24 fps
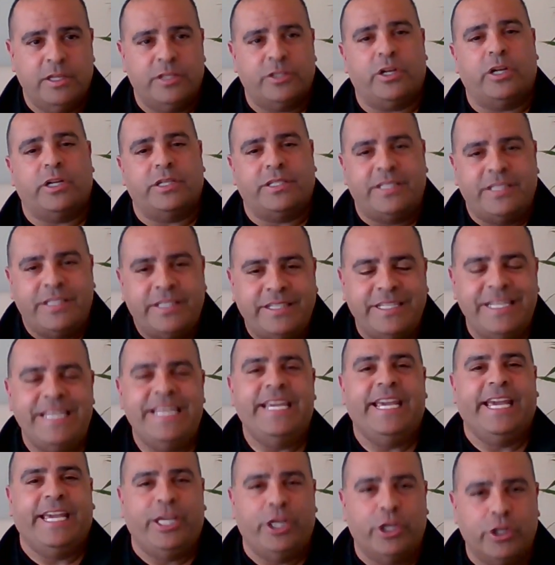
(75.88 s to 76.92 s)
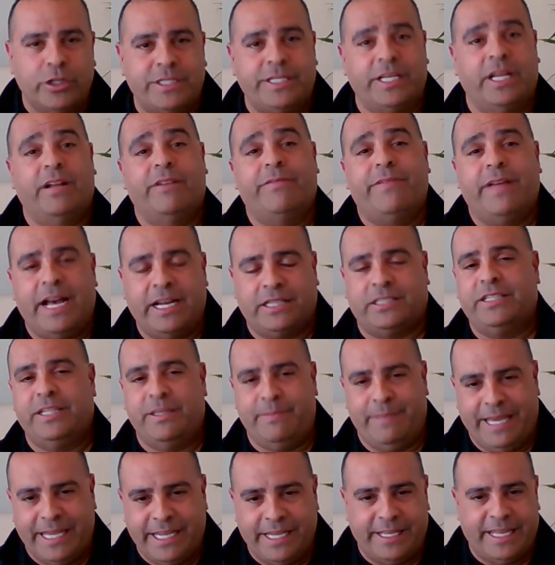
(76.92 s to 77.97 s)
Start seeing yourself actually
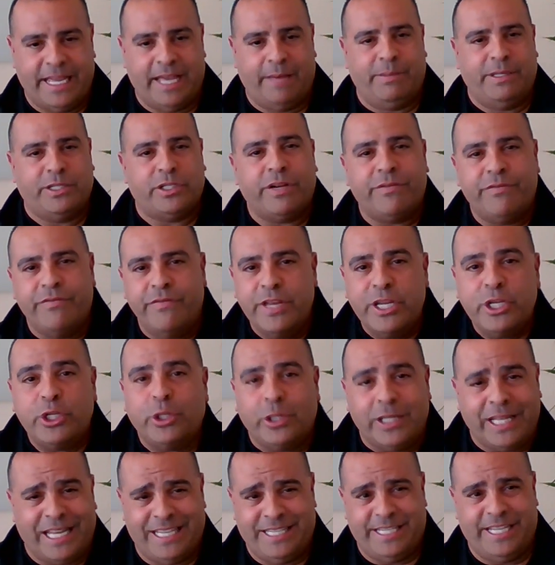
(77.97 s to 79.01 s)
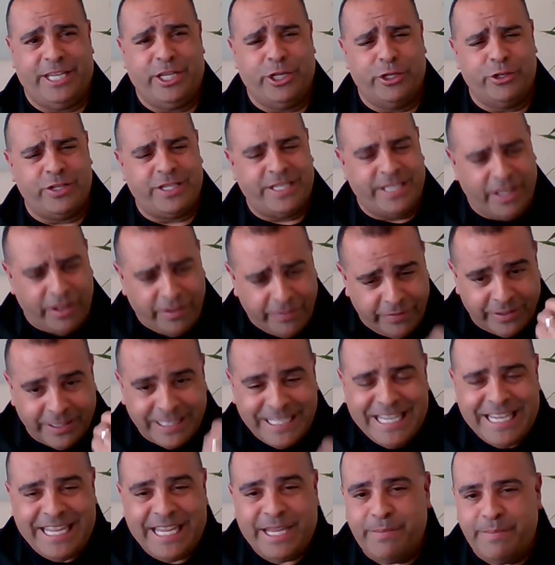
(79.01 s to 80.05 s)
making it happen. Start visualizing yourself
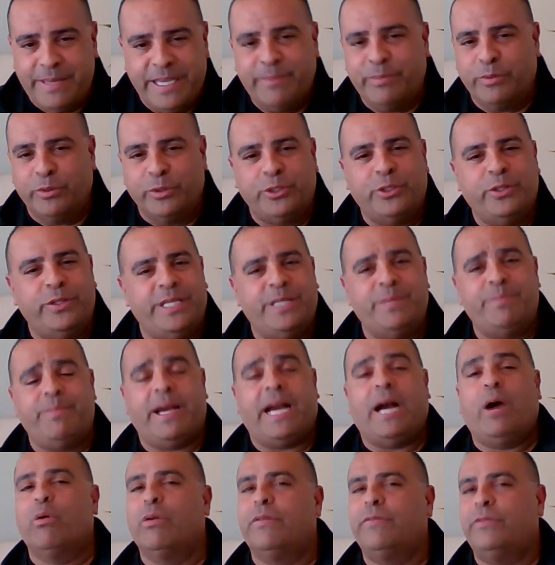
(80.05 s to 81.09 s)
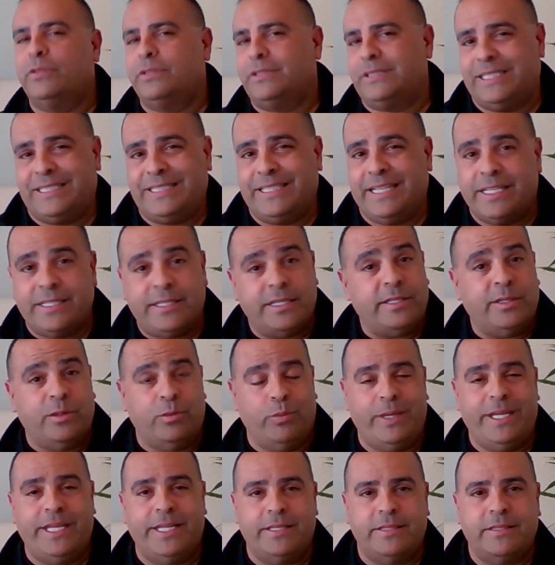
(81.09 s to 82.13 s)
leading people to these powerful successes and
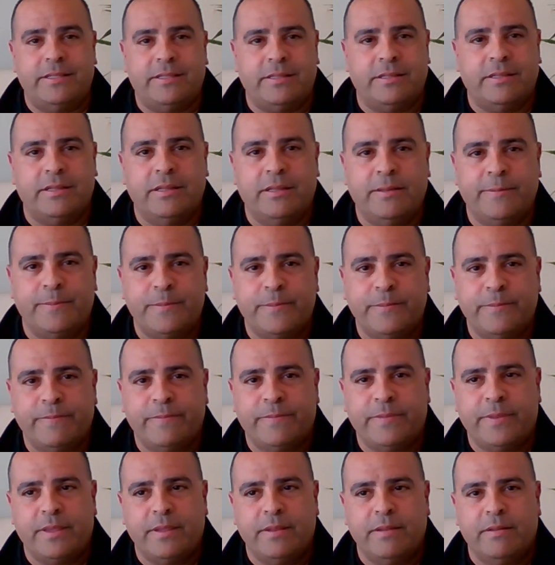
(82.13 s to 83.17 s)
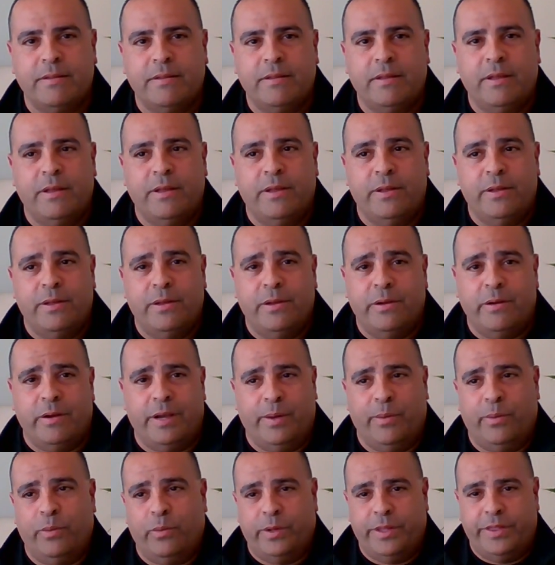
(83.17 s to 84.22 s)
wins.
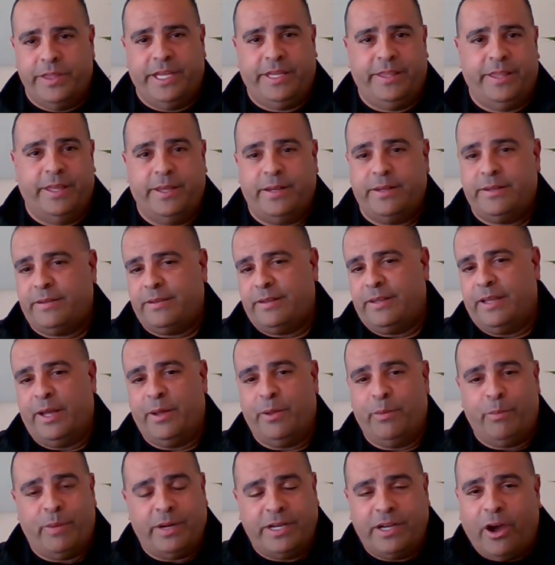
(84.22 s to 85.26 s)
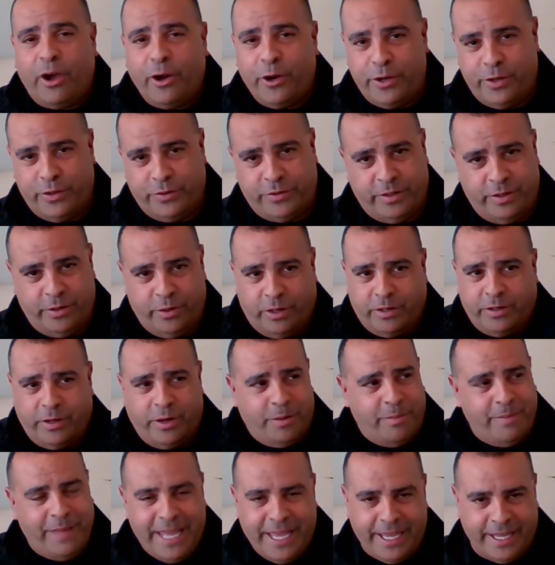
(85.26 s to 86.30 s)
Right? One thing that my daughter used to do, our
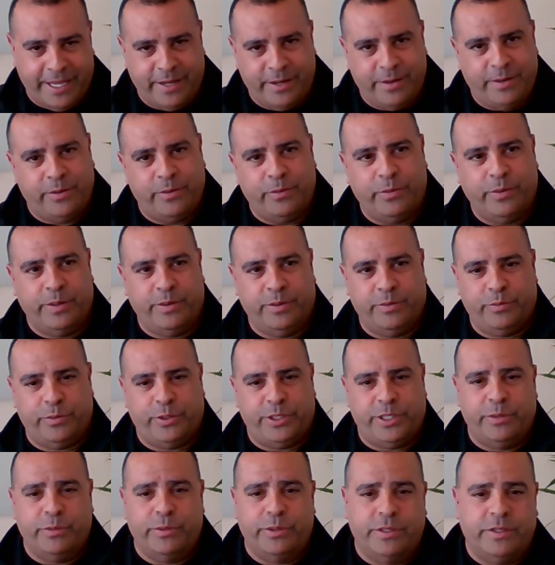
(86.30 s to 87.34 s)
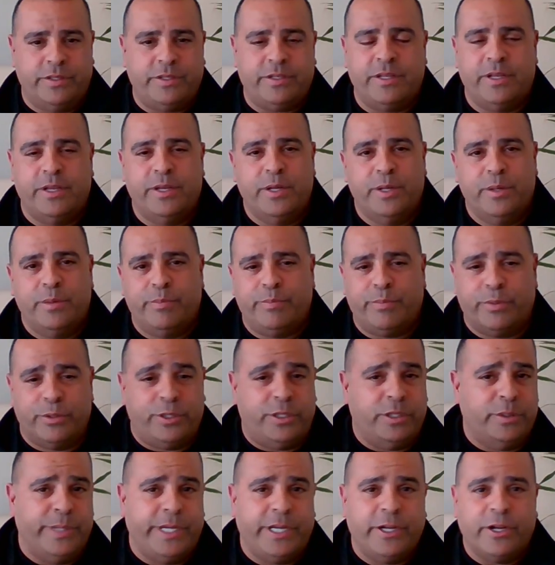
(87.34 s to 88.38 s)
daughter Megan, when she was
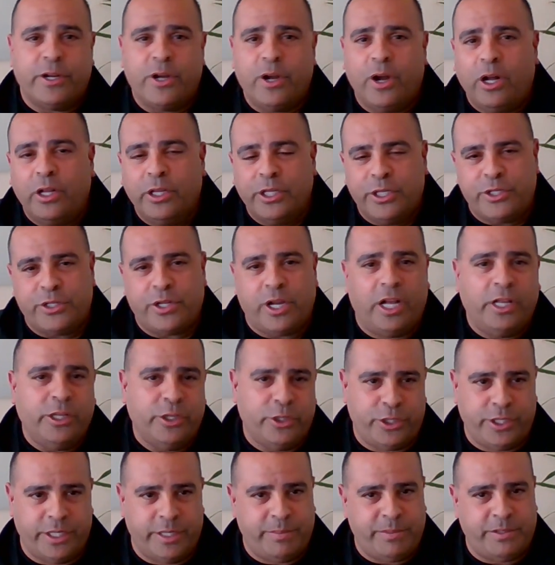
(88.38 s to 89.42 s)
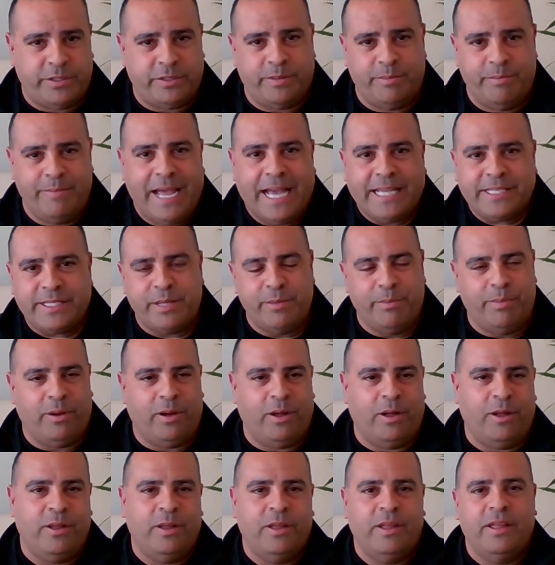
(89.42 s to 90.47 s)
pursuing her college scholarships in
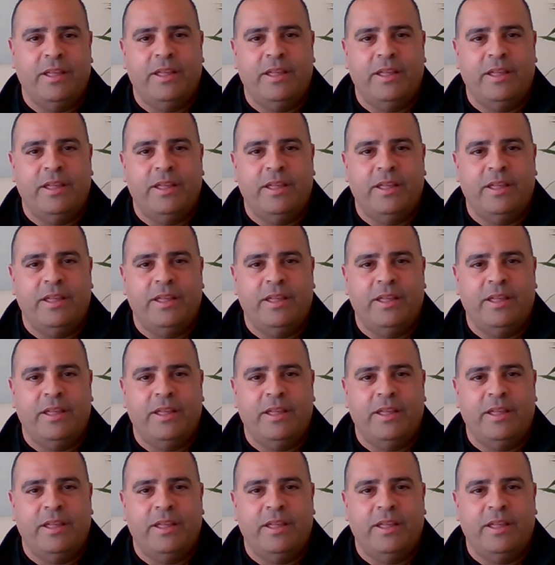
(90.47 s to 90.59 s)
basketball,